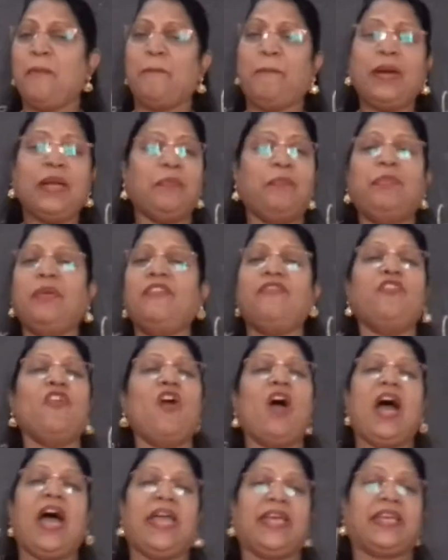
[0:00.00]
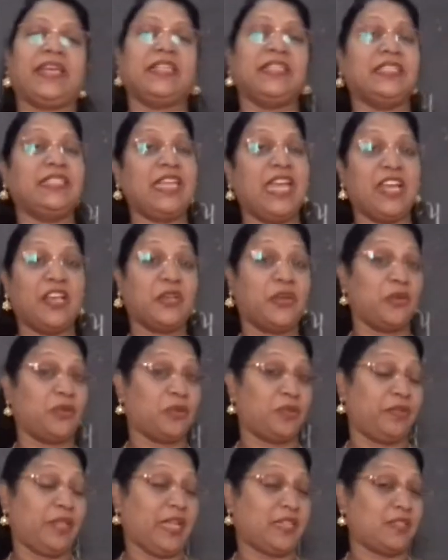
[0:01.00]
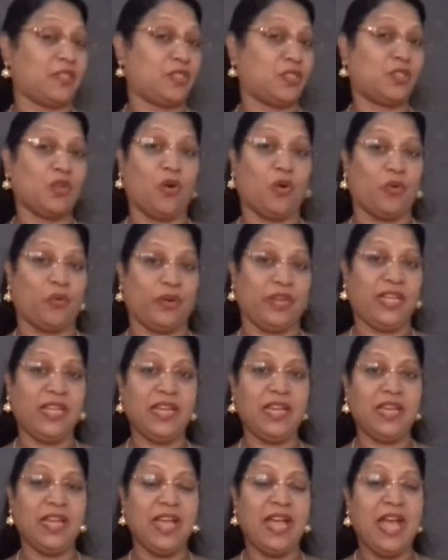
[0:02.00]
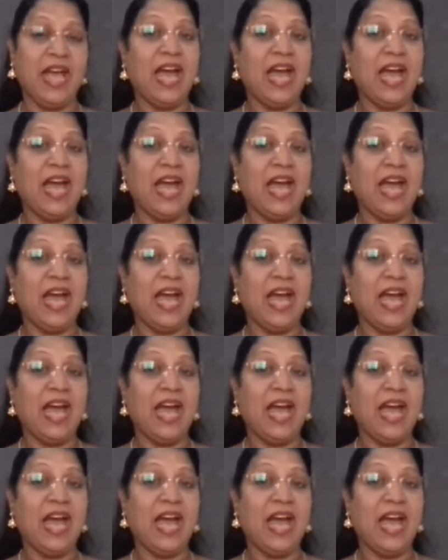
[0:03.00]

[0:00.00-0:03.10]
But before I can take you to that story,